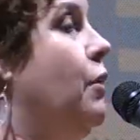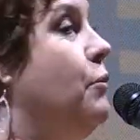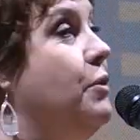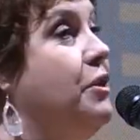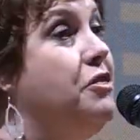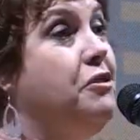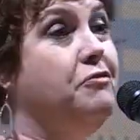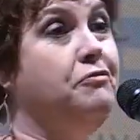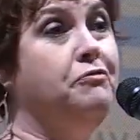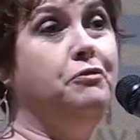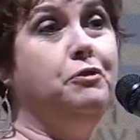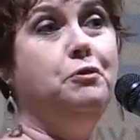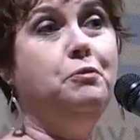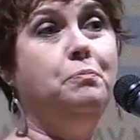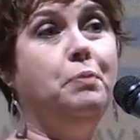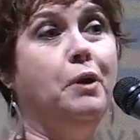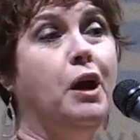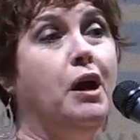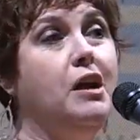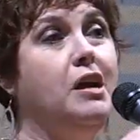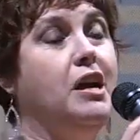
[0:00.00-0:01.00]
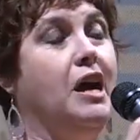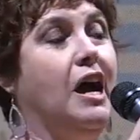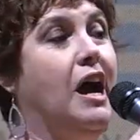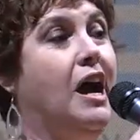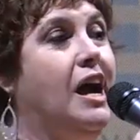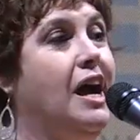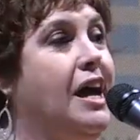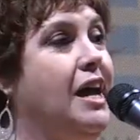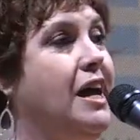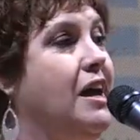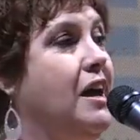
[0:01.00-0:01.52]
With the food part,
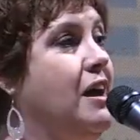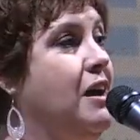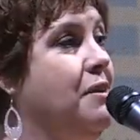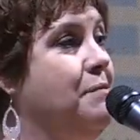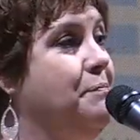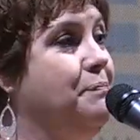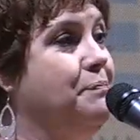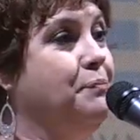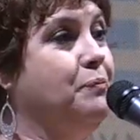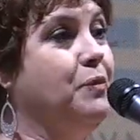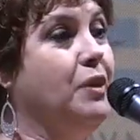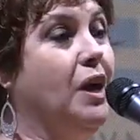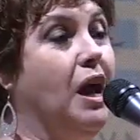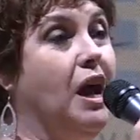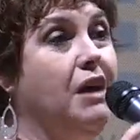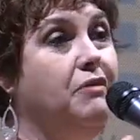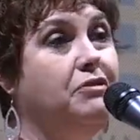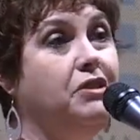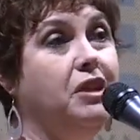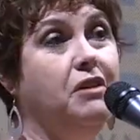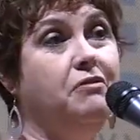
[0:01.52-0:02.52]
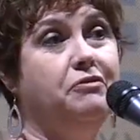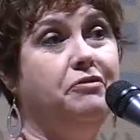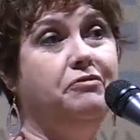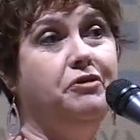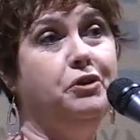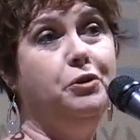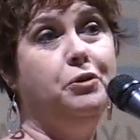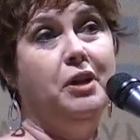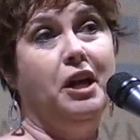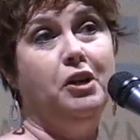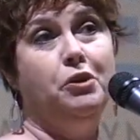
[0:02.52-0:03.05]
I've loved
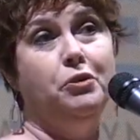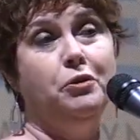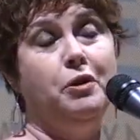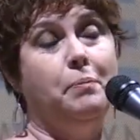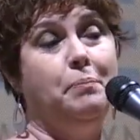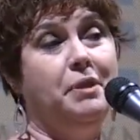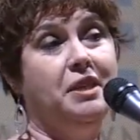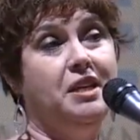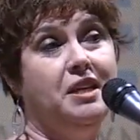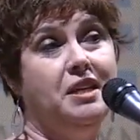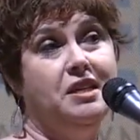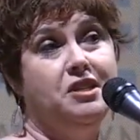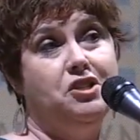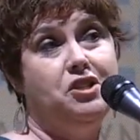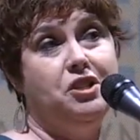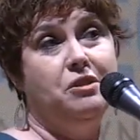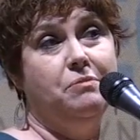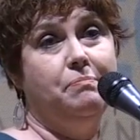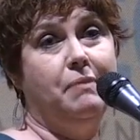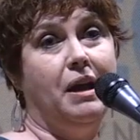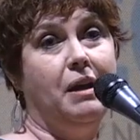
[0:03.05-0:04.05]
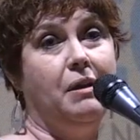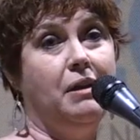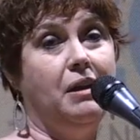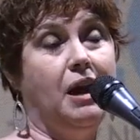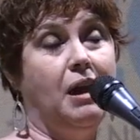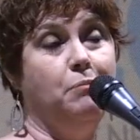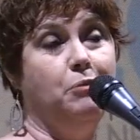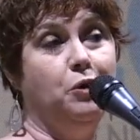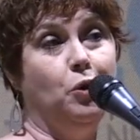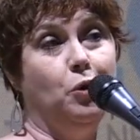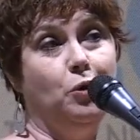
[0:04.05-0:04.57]
food. I grew up in the kitchen.
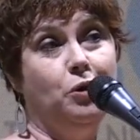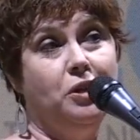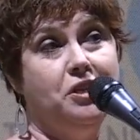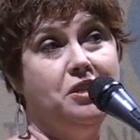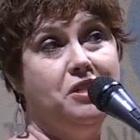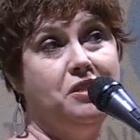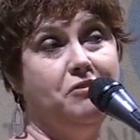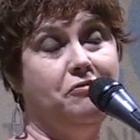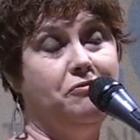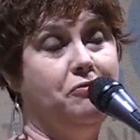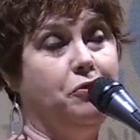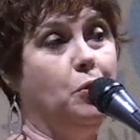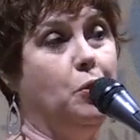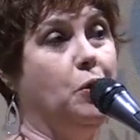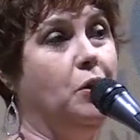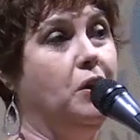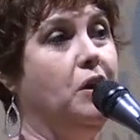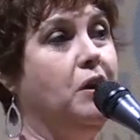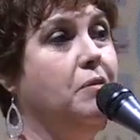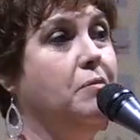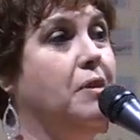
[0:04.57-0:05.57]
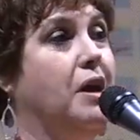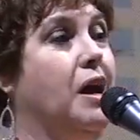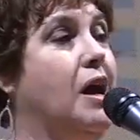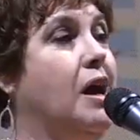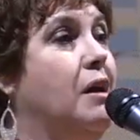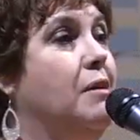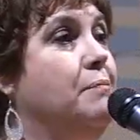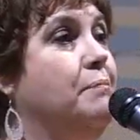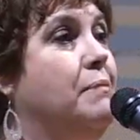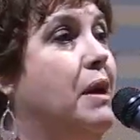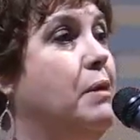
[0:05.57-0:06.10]
I'm the oldest of four.
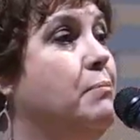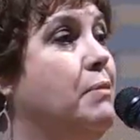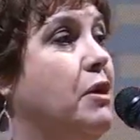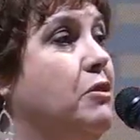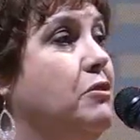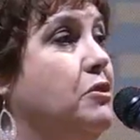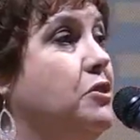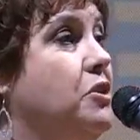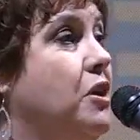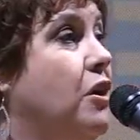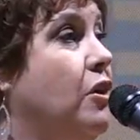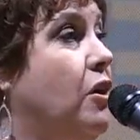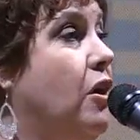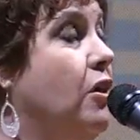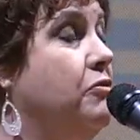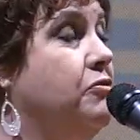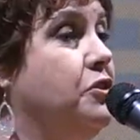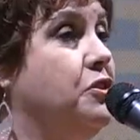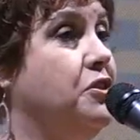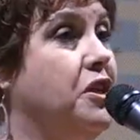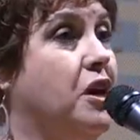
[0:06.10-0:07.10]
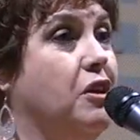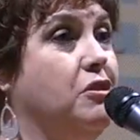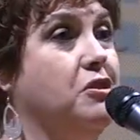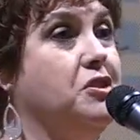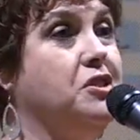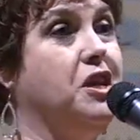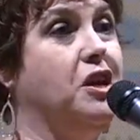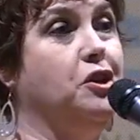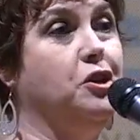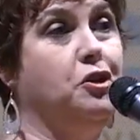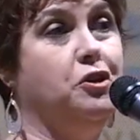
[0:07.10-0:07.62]
My mother taught all of her
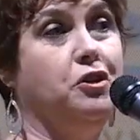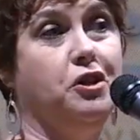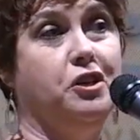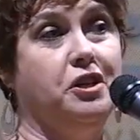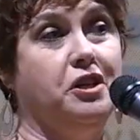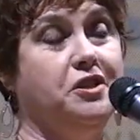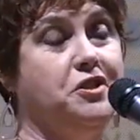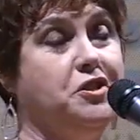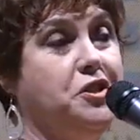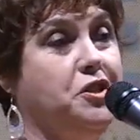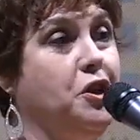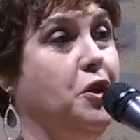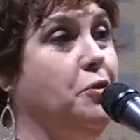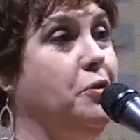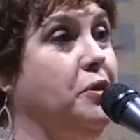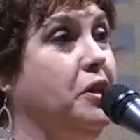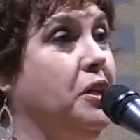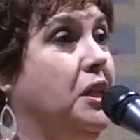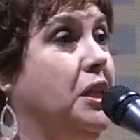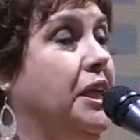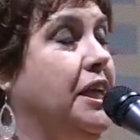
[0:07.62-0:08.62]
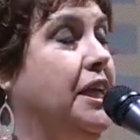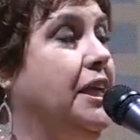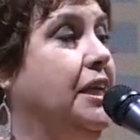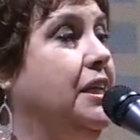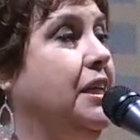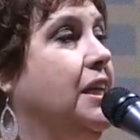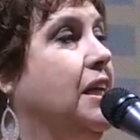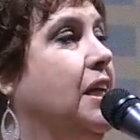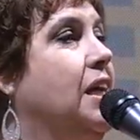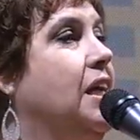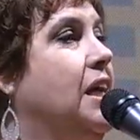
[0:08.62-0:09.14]
daughters how to cook and sew and
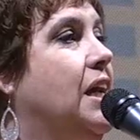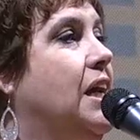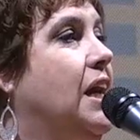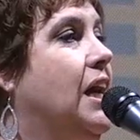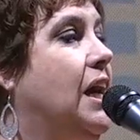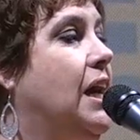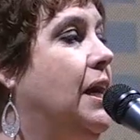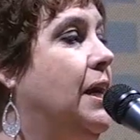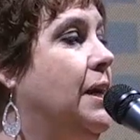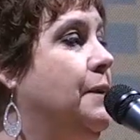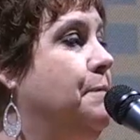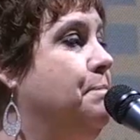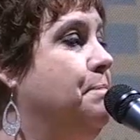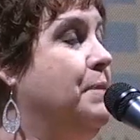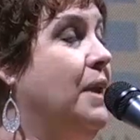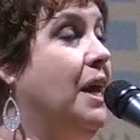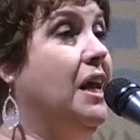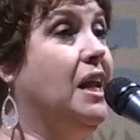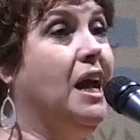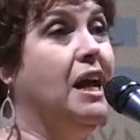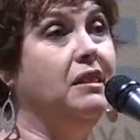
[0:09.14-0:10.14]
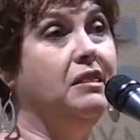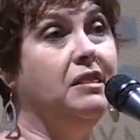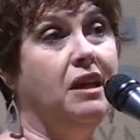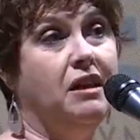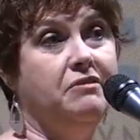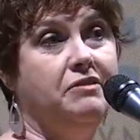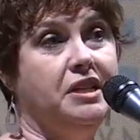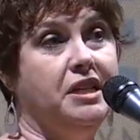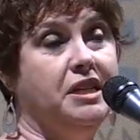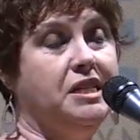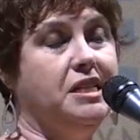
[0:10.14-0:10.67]
clean, and I
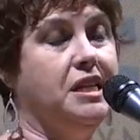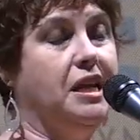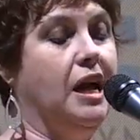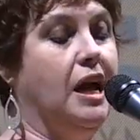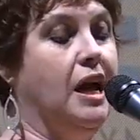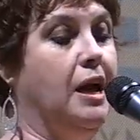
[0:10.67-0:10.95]
love it.